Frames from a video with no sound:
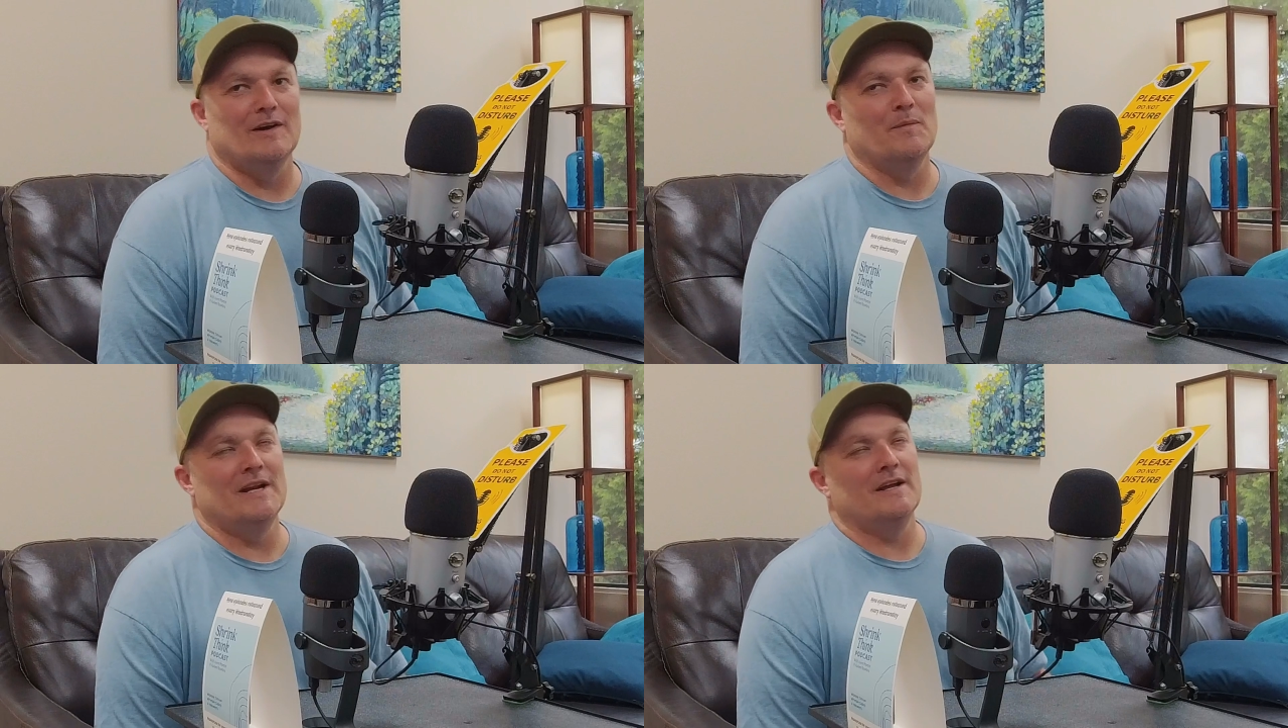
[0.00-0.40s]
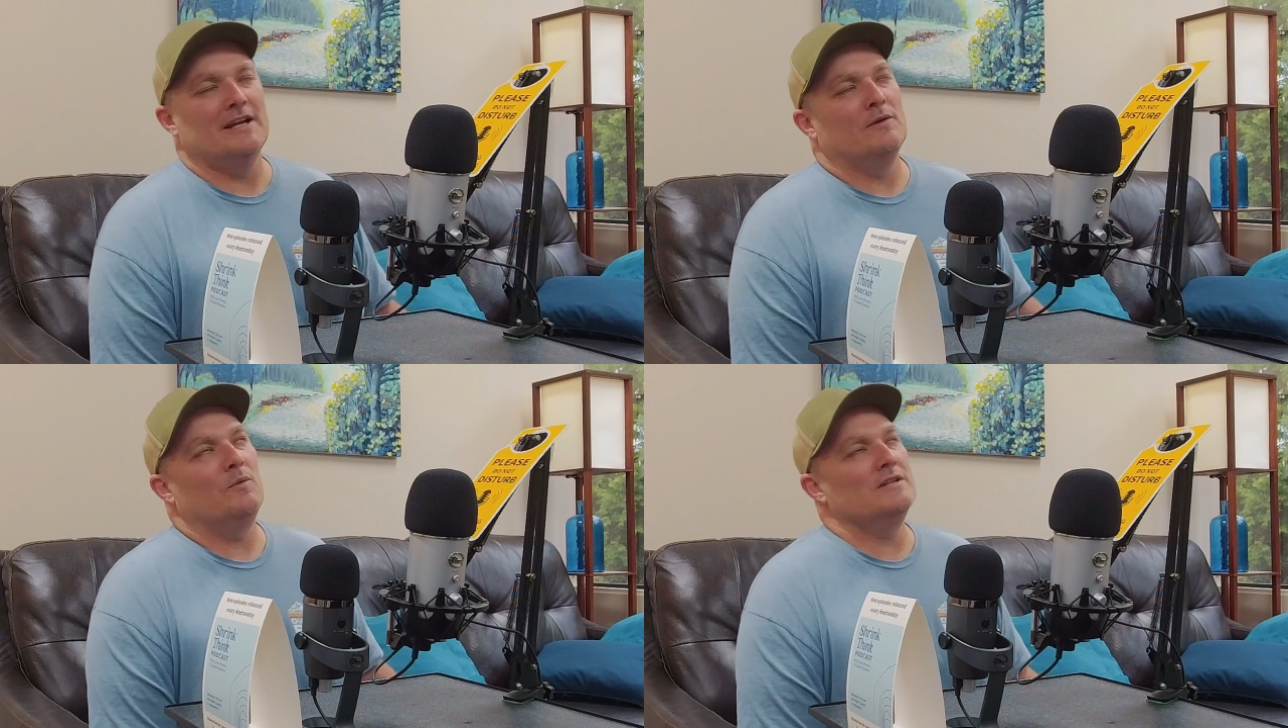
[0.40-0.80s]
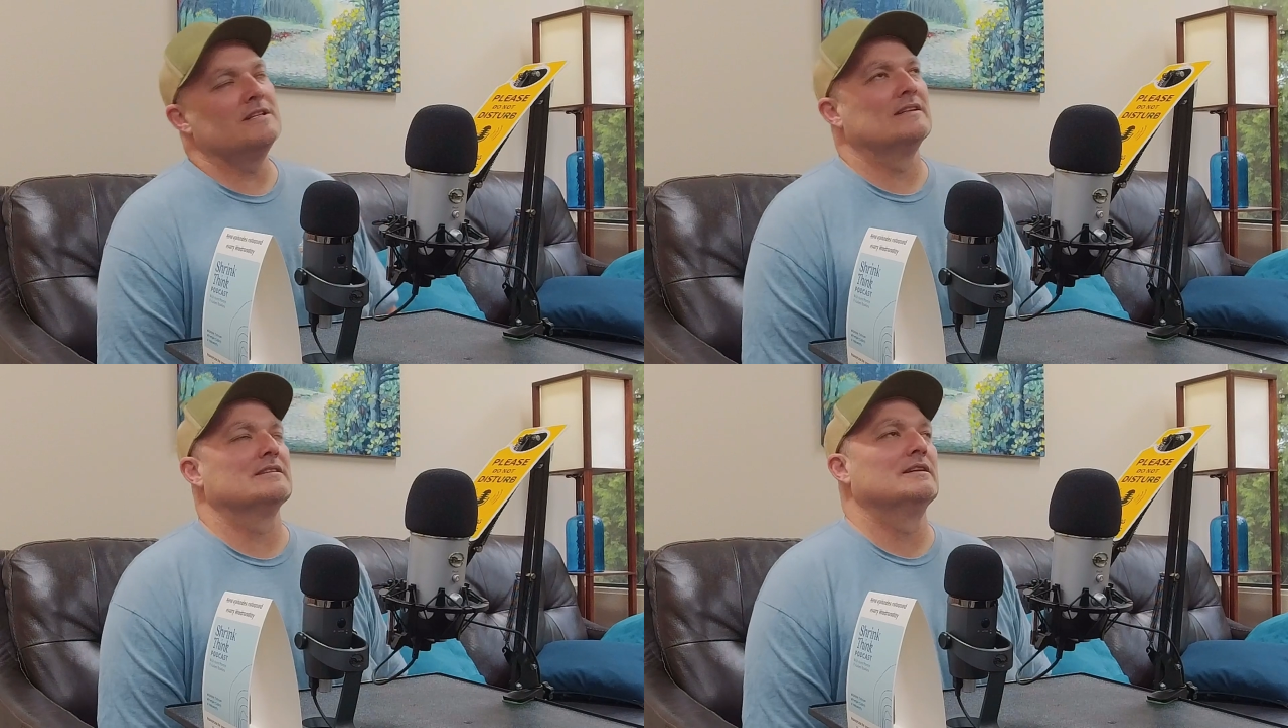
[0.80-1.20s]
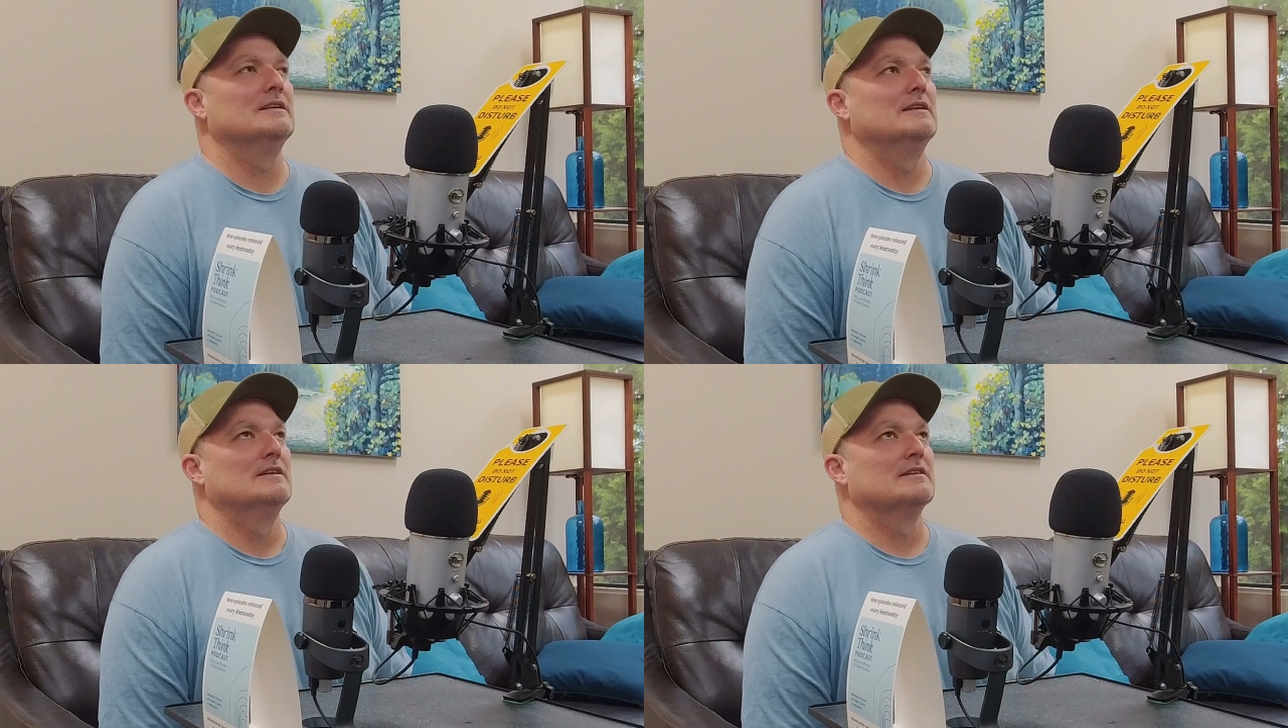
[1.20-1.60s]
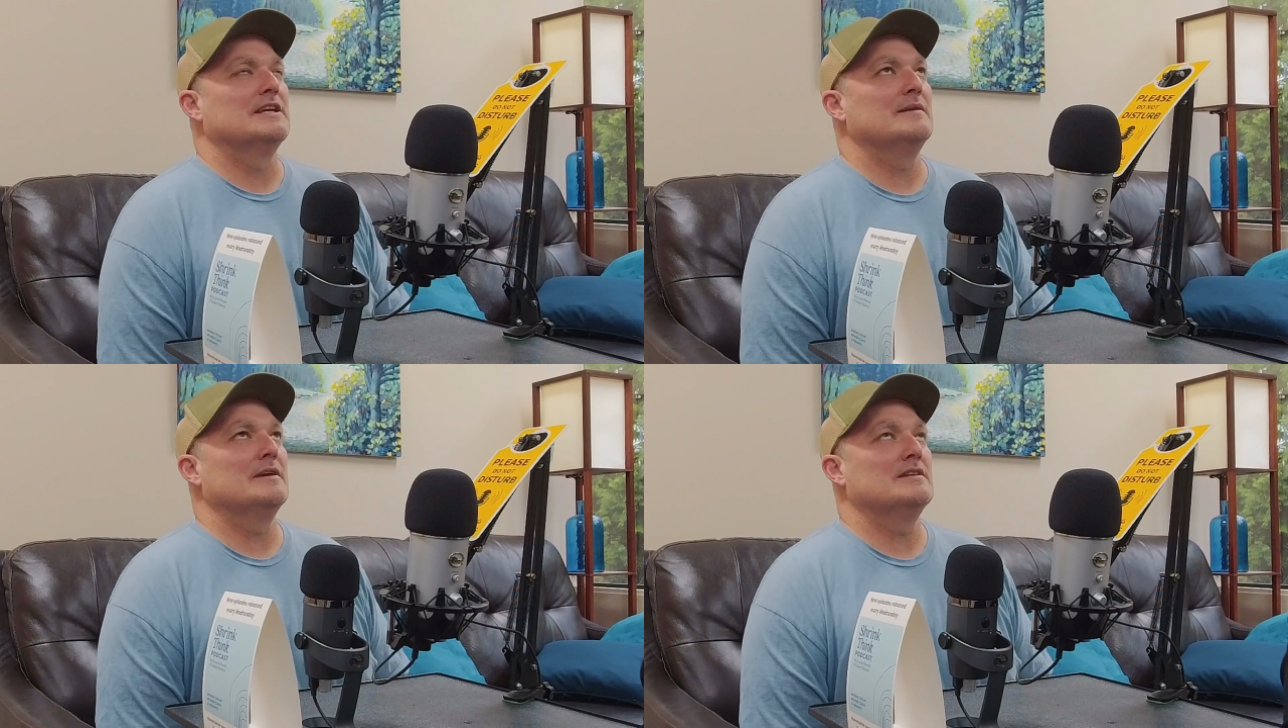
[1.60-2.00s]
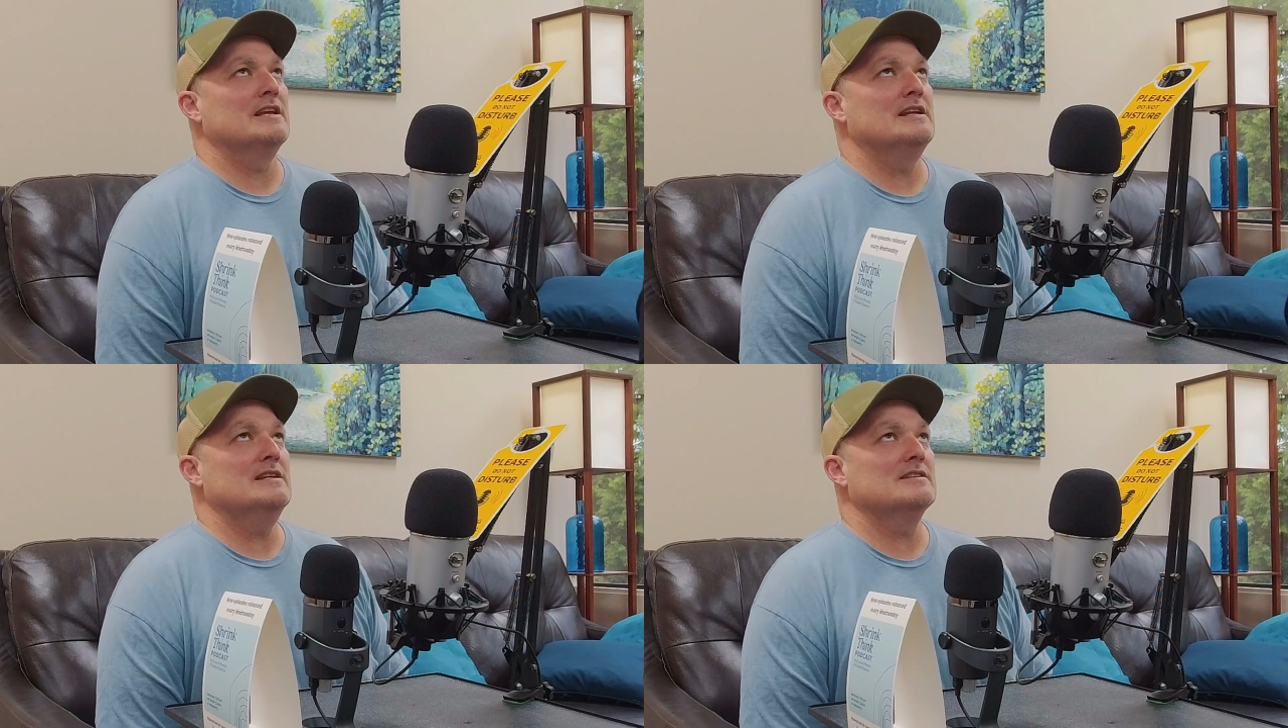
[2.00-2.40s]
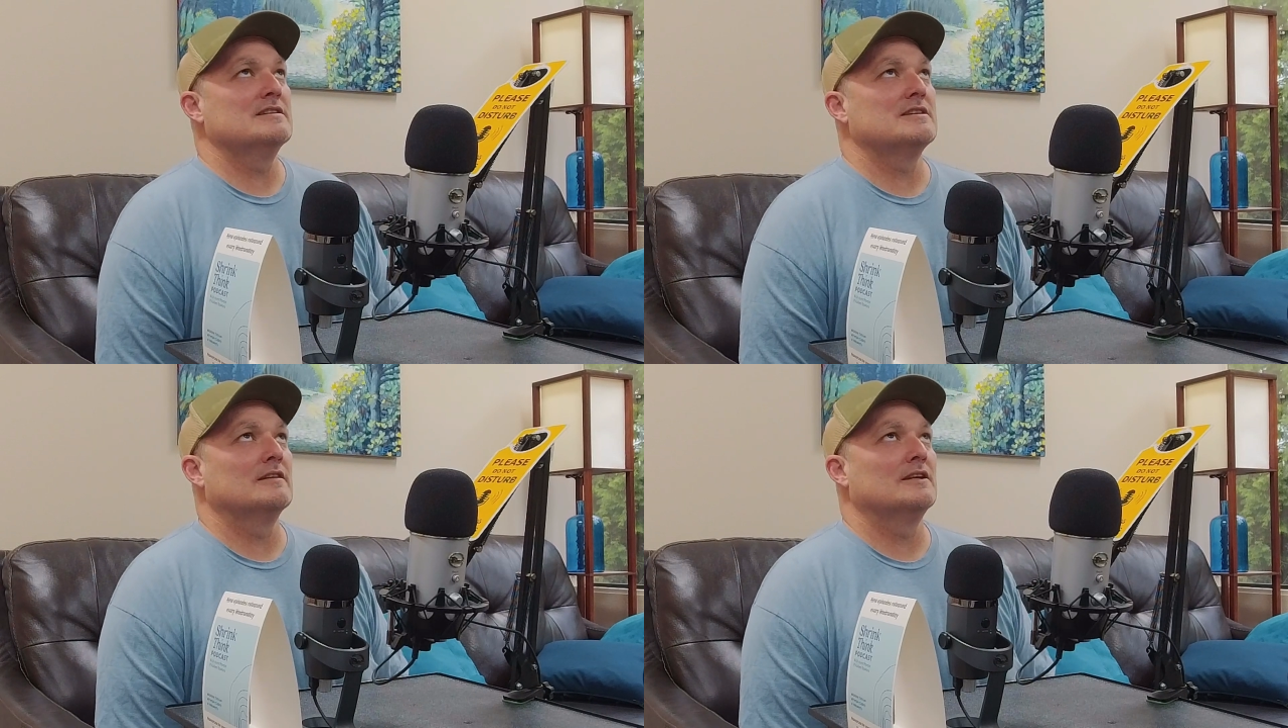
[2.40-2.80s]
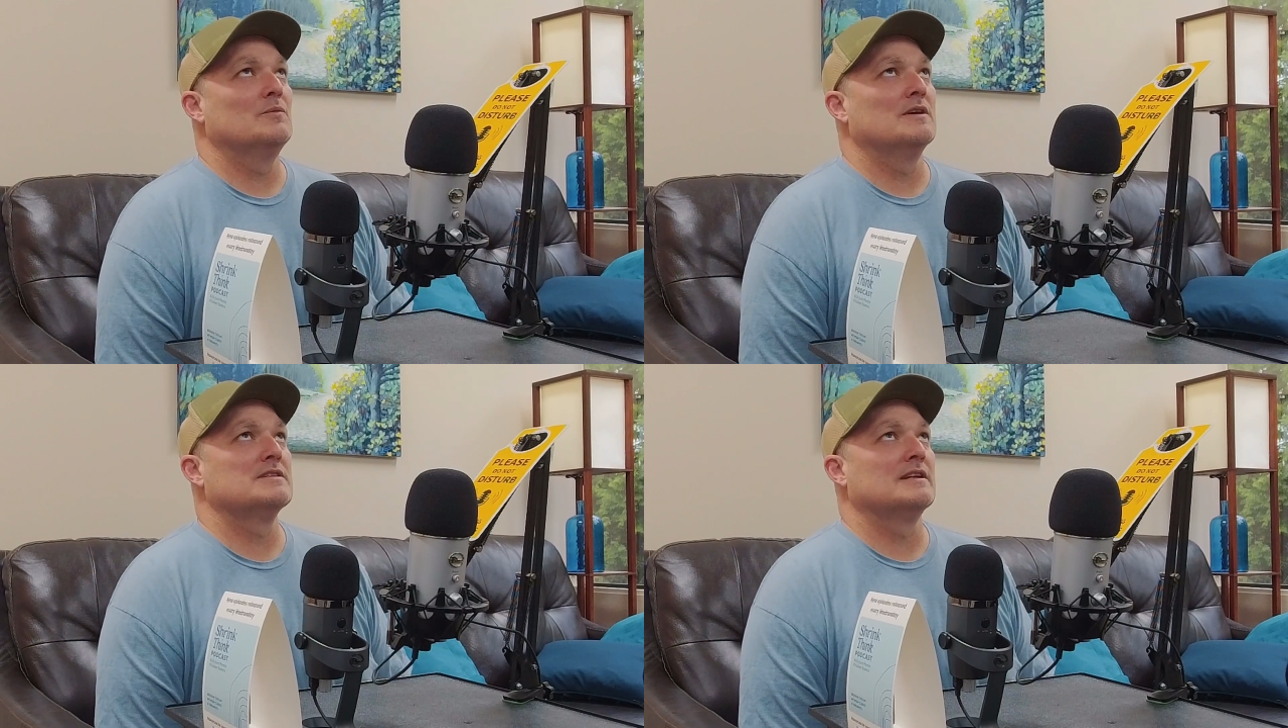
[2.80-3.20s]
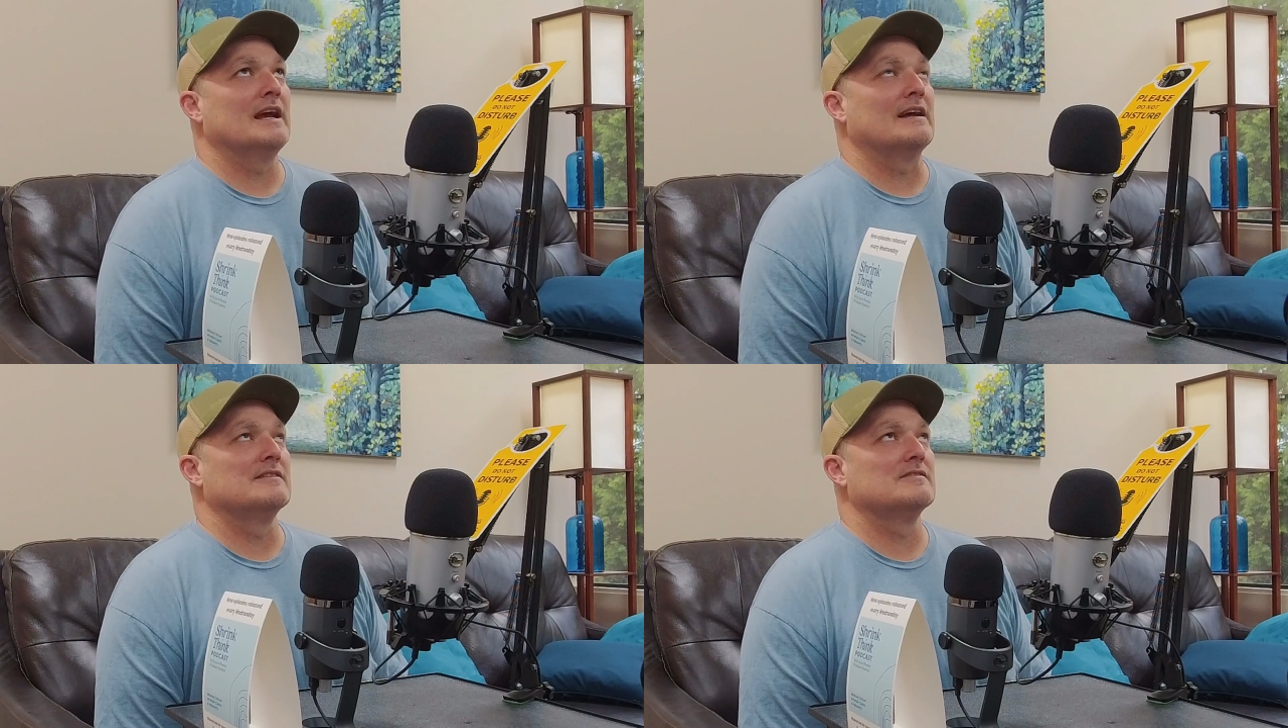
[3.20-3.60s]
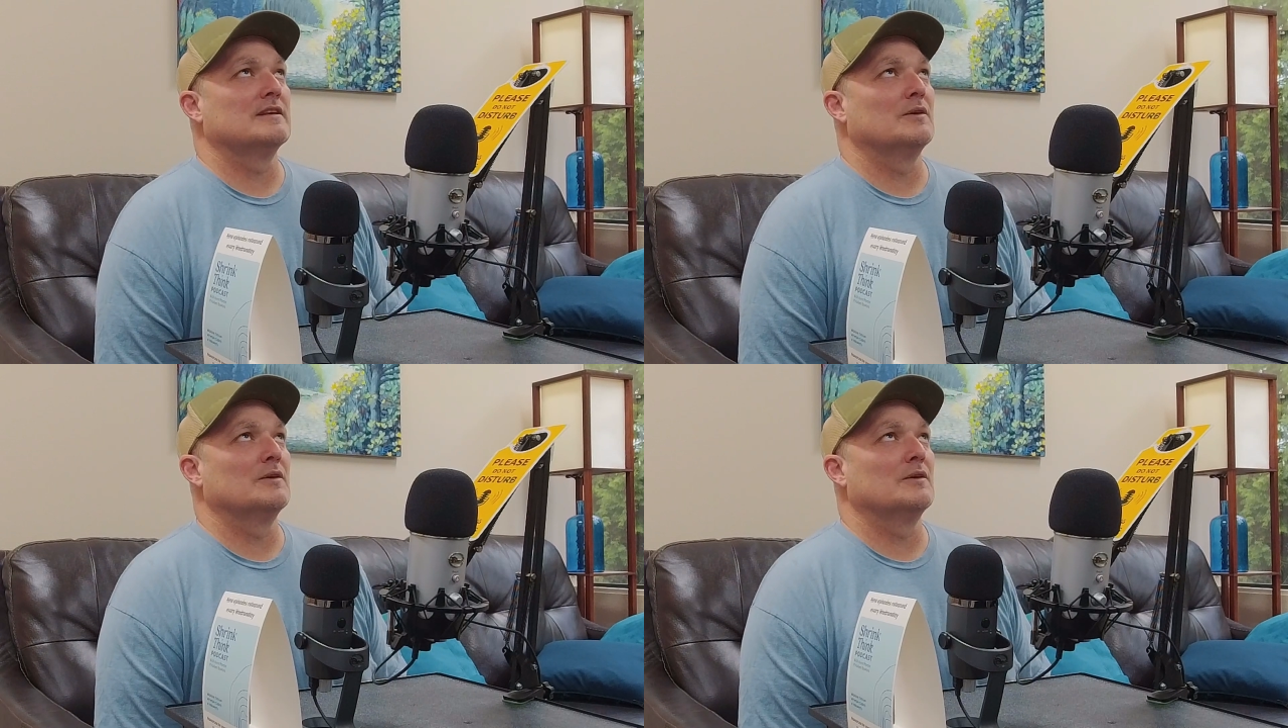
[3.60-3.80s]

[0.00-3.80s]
it wasn't, it necessarily wasn't as,